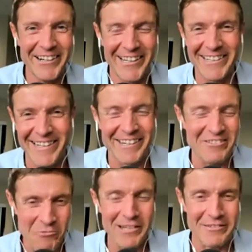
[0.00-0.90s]
It's like
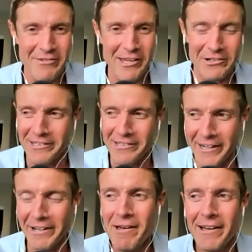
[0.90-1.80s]
a waste of energy and
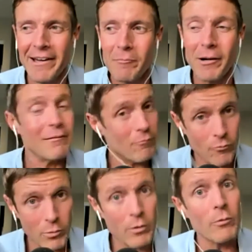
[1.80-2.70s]
time. But
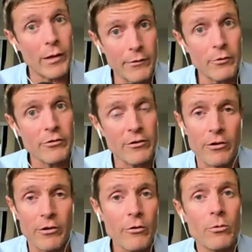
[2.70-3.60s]
we had those
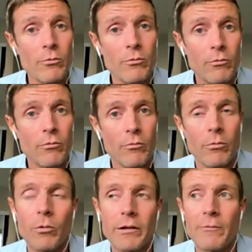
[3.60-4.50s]
concerns. So
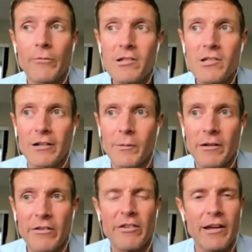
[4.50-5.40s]
what Tim Ferriss talks about
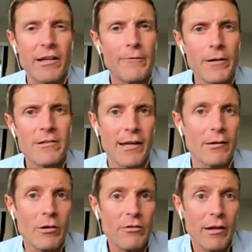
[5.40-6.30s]
is this idea of fear setting,
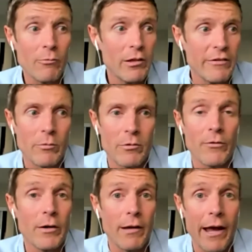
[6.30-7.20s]
where it's like really sit with the
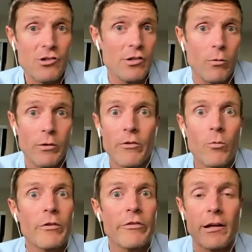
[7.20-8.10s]
fear. Ask yourself, what's the
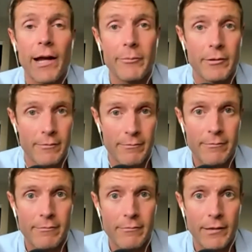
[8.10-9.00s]
worst that could happen?
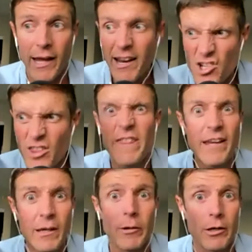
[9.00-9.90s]
Like actually
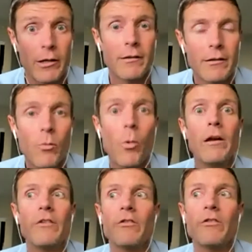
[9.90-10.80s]
think about it. What
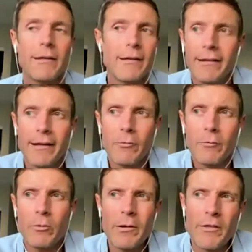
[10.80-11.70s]
is the worst thing?
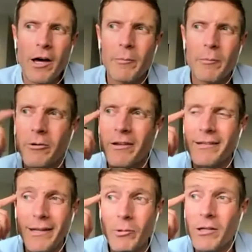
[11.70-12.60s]
When we thought about it, we're
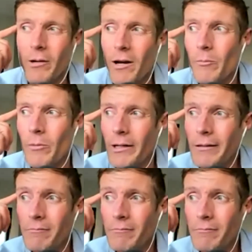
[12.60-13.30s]
like, yeah, we could run out of money.